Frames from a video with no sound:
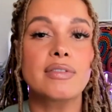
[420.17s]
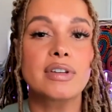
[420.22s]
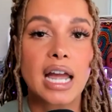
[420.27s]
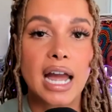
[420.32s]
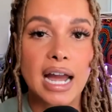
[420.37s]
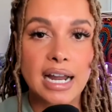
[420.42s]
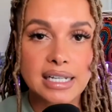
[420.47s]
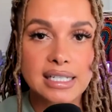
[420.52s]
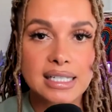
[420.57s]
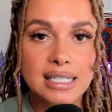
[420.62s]
an
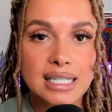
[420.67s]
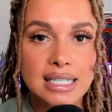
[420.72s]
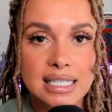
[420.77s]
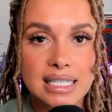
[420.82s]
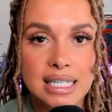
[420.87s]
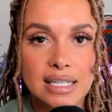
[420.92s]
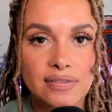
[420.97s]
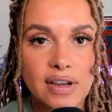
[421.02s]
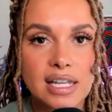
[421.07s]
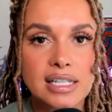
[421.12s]
excellent
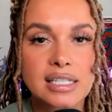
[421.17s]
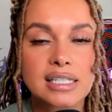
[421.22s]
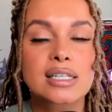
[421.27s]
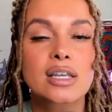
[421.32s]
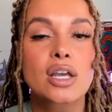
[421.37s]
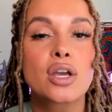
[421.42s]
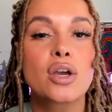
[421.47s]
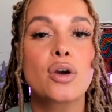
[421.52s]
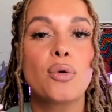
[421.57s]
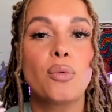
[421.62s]
defense.
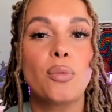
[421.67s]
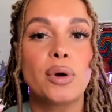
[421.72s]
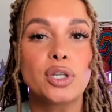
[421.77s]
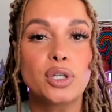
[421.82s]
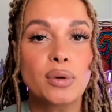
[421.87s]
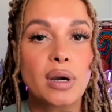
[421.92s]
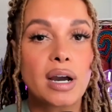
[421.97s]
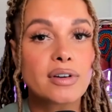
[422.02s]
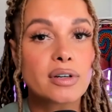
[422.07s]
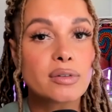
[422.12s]
When
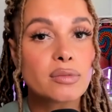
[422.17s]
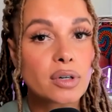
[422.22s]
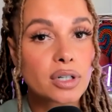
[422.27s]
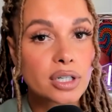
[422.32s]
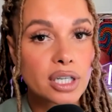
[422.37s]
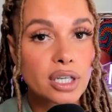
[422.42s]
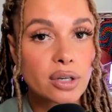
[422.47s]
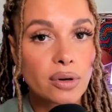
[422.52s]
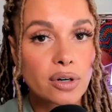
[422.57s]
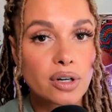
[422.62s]
you have a
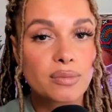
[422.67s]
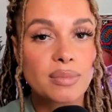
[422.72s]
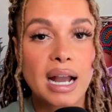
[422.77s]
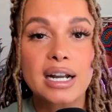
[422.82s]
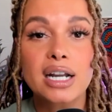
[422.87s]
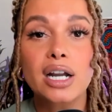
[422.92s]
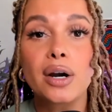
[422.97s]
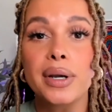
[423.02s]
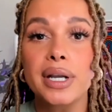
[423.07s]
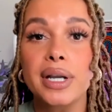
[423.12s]
rookie
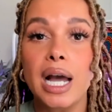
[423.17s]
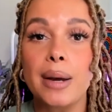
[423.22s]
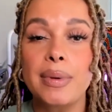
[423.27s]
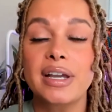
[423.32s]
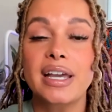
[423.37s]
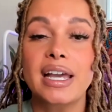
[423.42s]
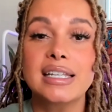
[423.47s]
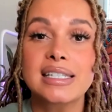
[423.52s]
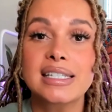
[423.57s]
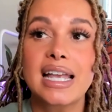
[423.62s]
quarterback going up
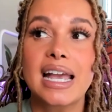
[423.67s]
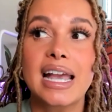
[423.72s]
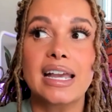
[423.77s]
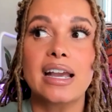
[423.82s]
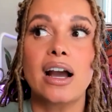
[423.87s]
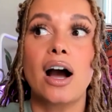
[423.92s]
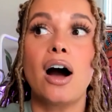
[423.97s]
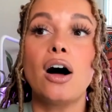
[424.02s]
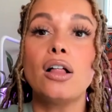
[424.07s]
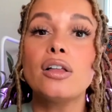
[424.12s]
against a
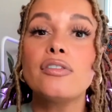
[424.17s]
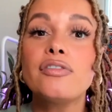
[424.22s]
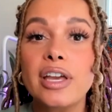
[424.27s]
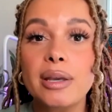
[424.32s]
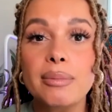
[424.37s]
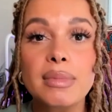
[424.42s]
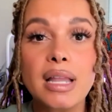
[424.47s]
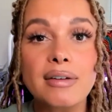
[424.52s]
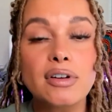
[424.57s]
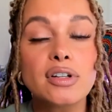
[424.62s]
Hall of
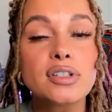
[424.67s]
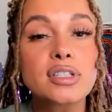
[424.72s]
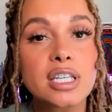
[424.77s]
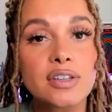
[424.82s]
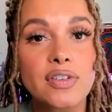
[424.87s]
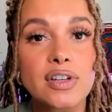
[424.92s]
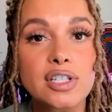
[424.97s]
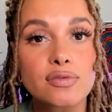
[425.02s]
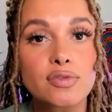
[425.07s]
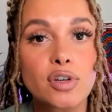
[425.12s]
Fame level
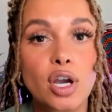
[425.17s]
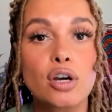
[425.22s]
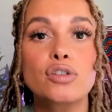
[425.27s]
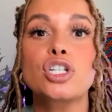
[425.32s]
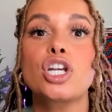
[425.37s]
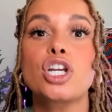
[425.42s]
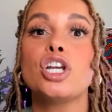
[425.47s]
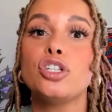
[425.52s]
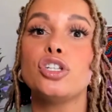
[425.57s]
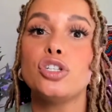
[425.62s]
defensive
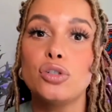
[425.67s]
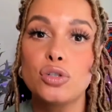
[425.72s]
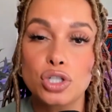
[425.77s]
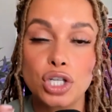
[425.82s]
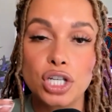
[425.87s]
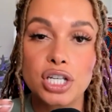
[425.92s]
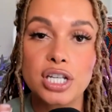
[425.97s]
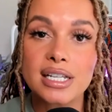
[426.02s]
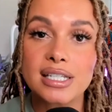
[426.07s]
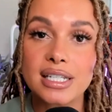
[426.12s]
coach, it
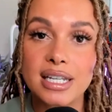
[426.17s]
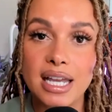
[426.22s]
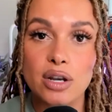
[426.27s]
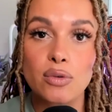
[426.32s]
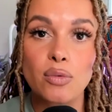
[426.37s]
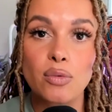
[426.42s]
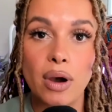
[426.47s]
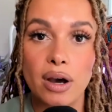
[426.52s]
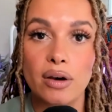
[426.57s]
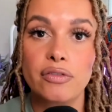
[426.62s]
usually doesn't
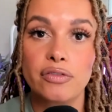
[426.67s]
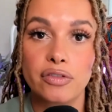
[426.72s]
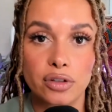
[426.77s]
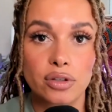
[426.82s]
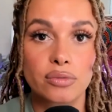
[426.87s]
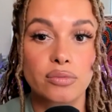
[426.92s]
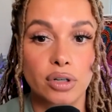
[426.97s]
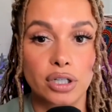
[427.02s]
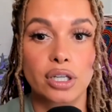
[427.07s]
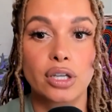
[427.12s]
end well for
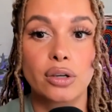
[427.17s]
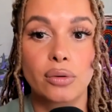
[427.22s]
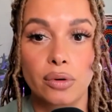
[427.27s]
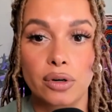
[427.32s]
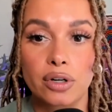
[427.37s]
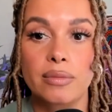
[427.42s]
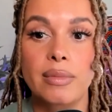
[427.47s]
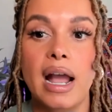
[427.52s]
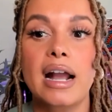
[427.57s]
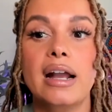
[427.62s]
the rookie
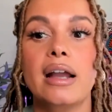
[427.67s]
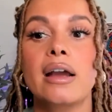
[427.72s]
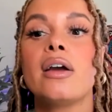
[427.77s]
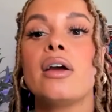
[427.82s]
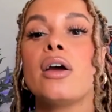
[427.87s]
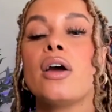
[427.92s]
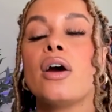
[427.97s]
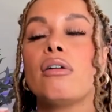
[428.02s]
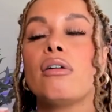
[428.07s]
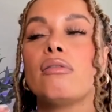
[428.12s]
quarterback.
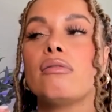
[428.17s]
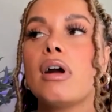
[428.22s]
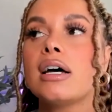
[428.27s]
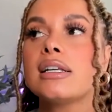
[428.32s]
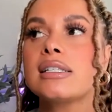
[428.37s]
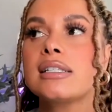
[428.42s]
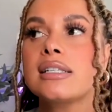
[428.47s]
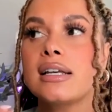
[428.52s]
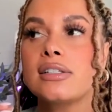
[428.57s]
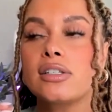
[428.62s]

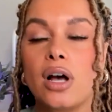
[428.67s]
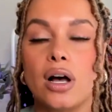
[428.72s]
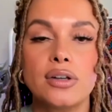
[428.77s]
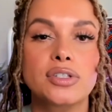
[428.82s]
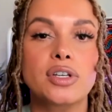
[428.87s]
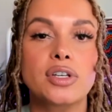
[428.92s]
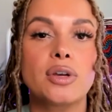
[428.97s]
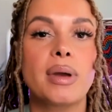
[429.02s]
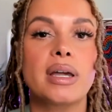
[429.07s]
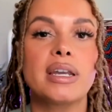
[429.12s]
Russ has
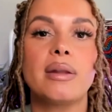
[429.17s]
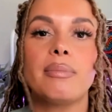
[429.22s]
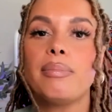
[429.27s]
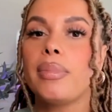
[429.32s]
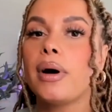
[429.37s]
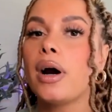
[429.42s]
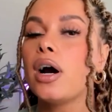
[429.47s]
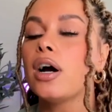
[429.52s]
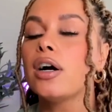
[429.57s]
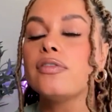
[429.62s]
also been a
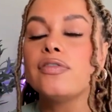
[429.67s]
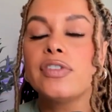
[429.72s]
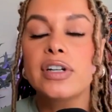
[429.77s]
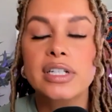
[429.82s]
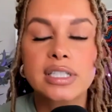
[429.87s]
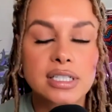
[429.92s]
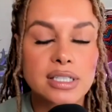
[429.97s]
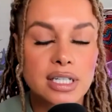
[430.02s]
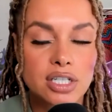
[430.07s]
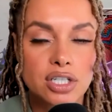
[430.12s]

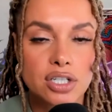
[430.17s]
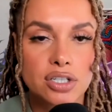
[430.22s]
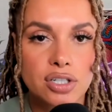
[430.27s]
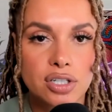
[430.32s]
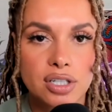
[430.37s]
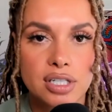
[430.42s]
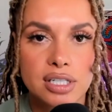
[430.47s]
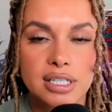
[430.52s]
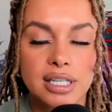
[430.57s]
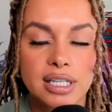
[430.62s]
perfect addition to
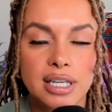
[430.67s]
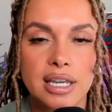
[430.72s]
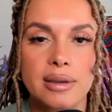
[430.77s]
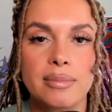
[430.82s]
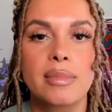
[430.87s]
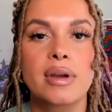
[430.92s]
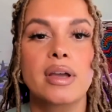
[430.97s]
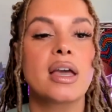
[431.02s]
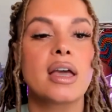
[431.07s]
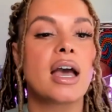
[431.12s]
this
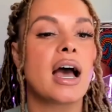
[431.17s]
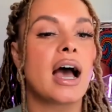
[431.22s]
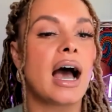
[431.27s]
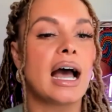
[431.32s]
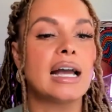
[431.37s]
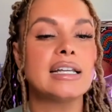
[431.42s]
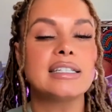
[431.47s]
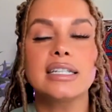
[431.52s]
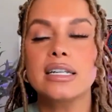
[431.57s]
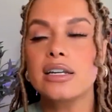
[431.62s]
team.
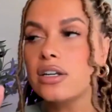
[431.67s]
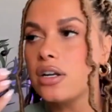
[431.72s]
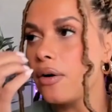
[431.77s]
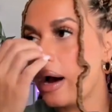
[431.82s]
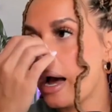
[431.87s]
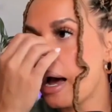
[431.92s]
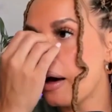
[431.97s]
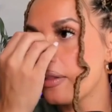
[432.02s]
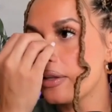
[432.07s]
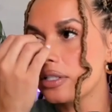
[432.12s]
I didn't know
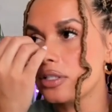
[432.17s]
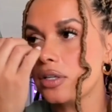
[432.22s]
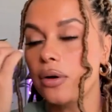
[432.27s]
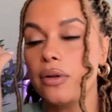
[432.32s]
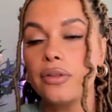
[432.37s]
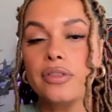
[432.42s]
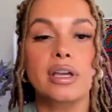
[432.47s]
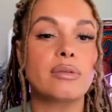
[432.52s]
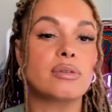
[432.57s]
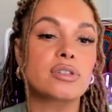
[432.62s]
how this whole
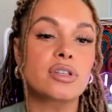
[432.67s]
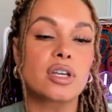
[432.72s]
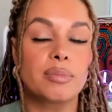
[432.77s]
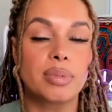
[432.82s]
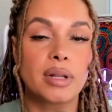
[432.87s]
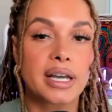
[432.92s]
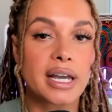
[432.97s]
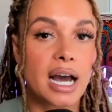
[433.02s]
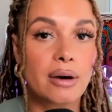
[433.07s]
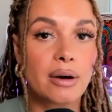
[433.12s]
thing was going to
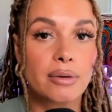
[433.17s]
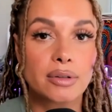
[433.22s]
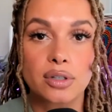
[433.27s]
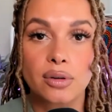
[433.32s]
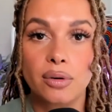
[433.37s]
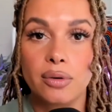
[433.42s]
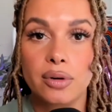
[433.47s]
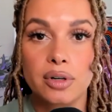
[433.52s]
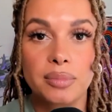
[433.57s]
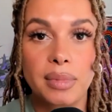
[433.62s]
play out with the
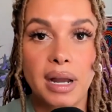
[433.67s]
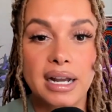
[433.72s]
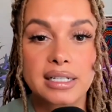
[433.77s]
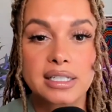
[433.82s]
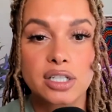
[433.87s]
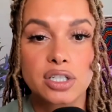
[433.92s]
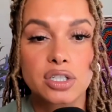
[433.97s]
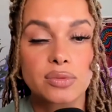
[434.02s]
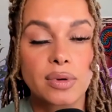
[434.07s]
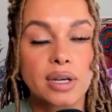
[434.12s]
quarterback
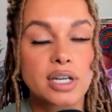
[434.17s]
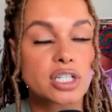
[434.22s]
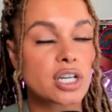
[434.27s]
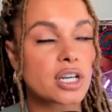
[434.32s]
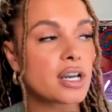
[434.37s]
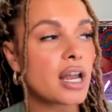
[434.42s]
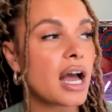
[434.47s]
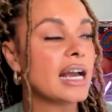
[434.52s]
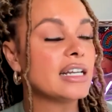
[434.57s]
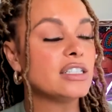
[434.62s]

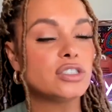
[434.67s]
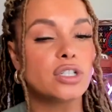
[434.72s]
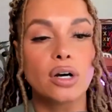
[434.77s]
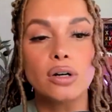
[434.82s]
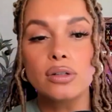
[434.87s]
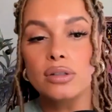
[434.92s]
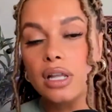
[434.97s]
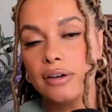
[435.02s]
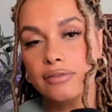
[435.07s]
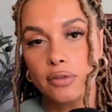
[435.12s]
situation. I
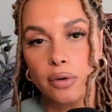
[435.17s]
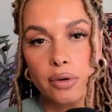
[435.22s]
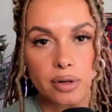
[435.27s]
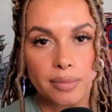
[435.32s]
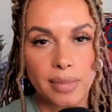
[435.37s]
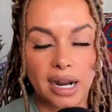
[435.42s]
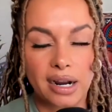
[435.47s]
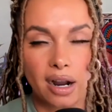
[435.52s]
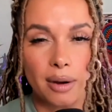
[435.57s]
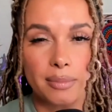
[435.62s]
don't love
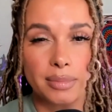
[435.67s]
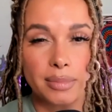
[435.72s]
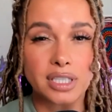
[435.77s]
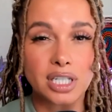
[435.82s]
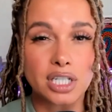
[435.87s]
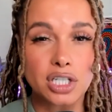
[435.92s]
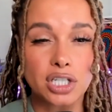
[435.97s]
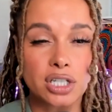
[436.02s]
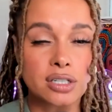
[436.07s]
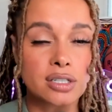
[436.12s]
quarterback
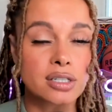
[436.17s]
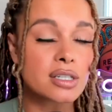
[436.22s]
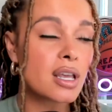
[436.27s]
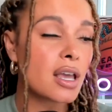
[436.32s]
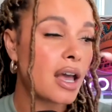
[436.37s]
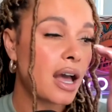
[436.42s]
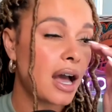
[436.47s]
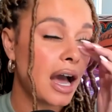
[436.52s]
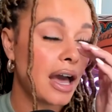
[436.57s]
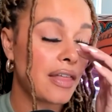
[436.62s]
competitions.
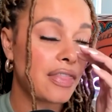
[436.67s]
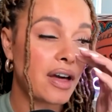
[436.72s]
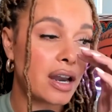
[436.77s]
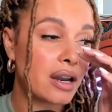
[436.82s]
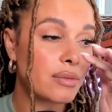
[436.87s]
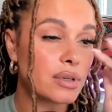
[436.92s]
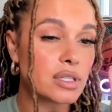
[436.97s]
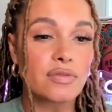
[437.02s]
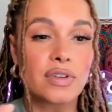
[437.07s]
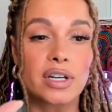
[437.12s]
I thought
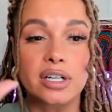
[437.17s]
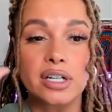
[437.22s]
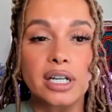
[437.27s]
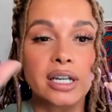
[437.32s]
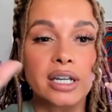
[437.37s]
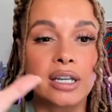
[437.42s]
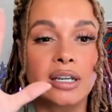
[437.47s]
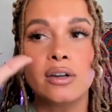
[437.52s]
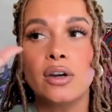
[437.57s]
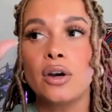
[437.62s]
it was
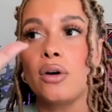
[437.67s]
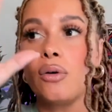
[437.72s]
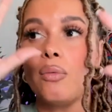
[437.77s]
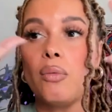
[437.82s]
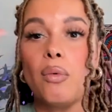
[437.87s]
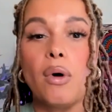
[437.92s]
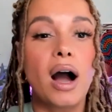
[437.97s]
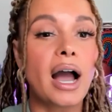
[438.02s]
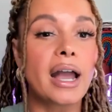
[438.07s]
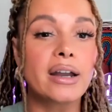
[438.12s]
very
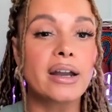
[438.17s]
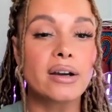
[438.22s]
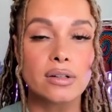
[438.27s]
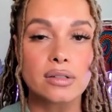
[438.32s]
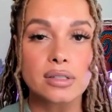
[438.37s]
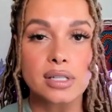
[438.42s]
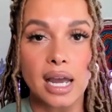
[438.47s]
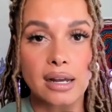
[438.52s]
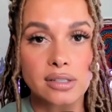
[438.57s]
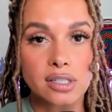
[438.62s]

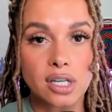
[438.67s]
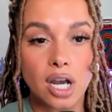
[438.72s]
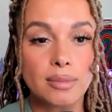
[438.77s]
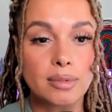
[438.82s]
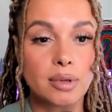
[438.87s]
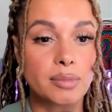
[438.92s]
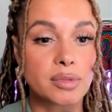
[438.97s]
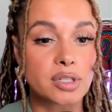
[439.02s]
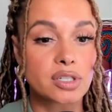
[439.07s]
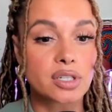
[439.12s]
wild how
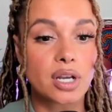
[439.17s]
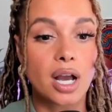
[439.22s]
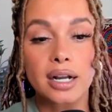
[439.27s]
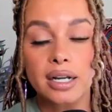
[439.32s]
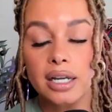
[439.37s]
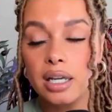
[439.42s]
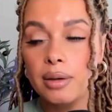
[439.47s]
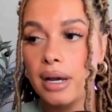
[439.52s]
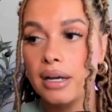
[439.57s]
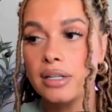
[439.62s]
Tomlin was
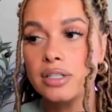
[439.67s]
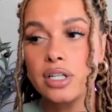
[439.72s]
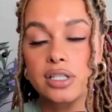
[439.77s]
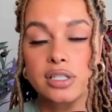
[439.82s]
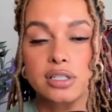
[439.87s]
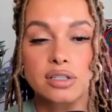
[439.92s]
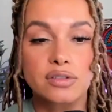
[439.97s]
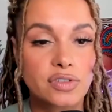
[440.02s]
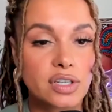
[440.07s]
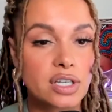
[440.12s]
talking about
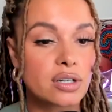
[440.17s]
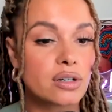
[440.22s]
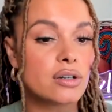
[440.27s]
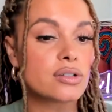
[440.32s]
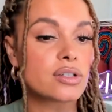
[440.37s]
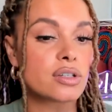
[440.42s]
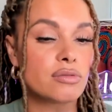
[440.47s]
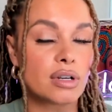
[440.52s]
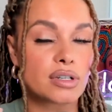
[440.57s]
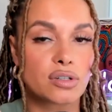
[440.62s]
Justin
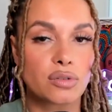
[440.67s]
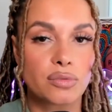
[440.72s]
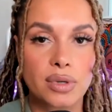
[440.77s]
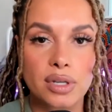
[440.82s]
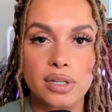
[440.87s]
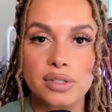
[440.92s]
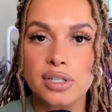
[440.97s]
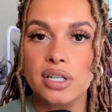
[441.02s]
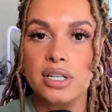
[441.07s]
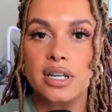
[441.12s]
Fields and Russell
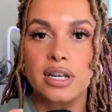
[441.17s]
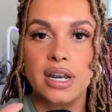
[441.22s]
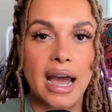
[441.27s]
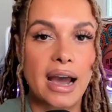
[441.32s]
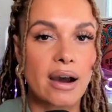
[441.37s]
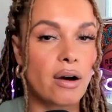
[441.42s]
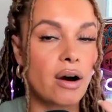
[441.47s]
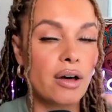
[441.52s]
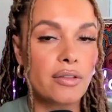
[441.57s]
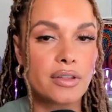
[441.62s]
Wilson and
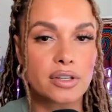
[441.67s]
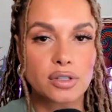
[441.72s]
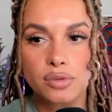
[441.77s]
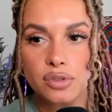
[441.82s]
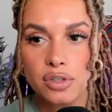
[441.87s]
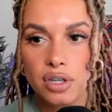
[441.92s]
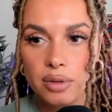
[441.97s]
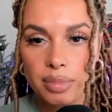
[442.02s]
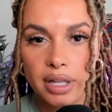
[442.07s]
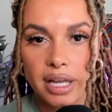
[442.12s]
how all this was
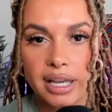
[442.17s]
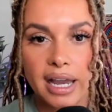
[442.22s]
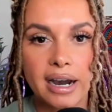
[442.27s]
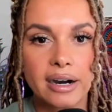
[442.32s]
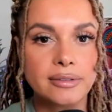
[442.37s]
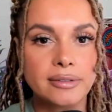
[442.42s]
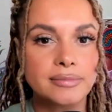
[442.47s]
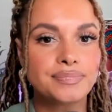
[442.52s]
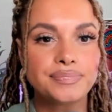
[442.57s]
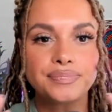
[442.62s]
going to play out.